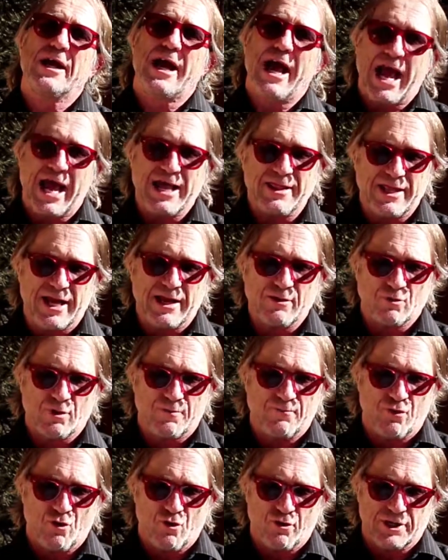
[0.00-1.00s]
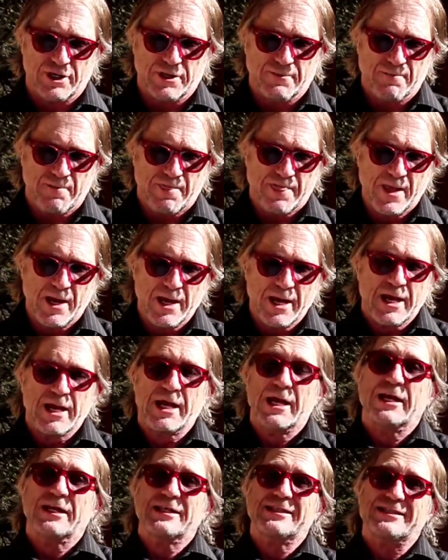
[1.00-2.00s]
and then report it.
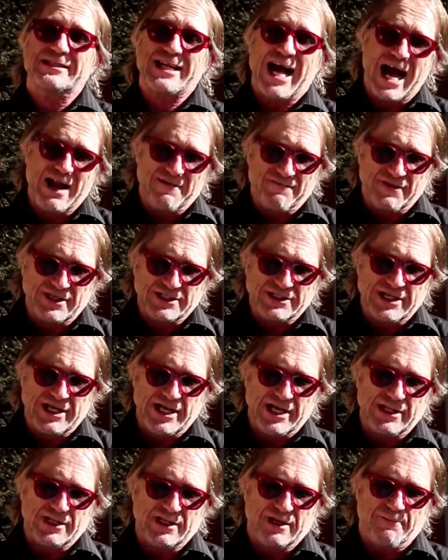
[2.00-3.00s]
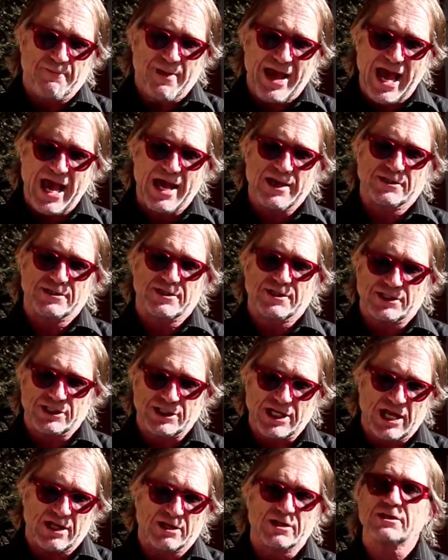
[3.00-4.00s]
Start visiting the pounds, the
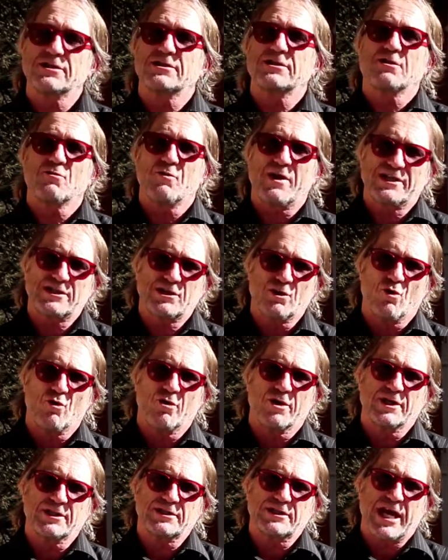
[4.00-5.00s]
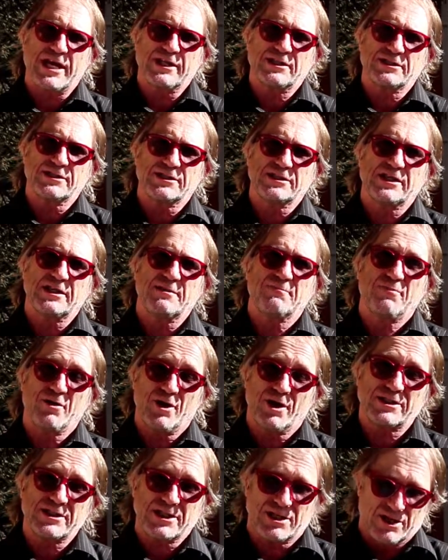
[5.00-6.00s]
shelters, the rescue organisations in
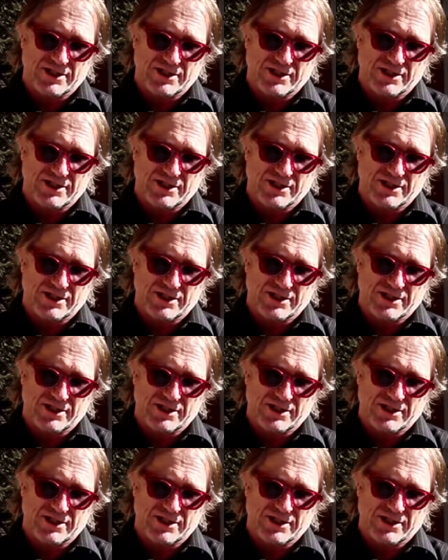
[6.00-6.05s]
person.